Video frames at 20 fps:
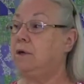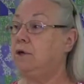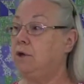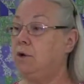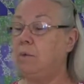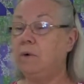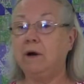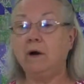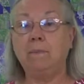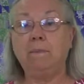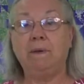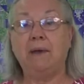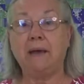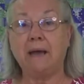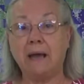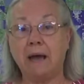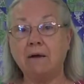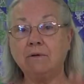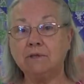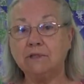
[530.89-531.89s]
You want to
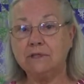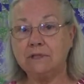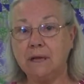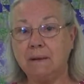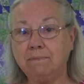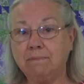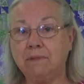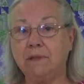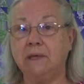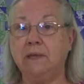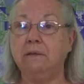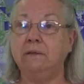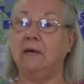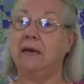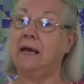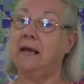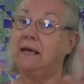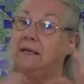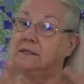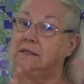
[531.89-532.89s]
pick out something
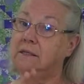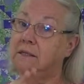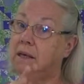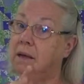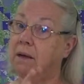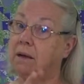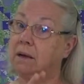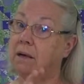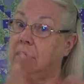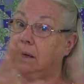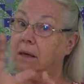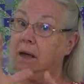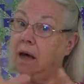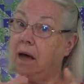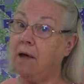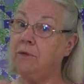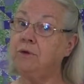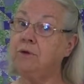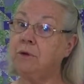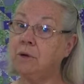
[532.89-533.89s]
that has
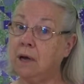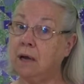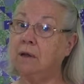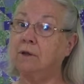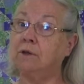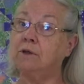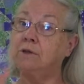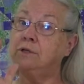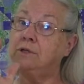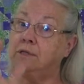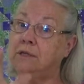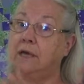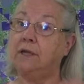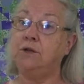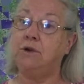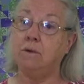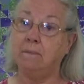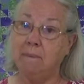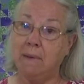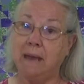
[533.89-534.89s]
other colors than
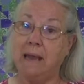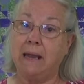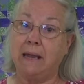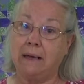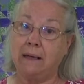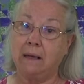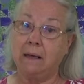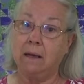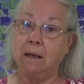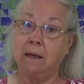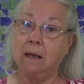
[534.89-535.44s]
your main,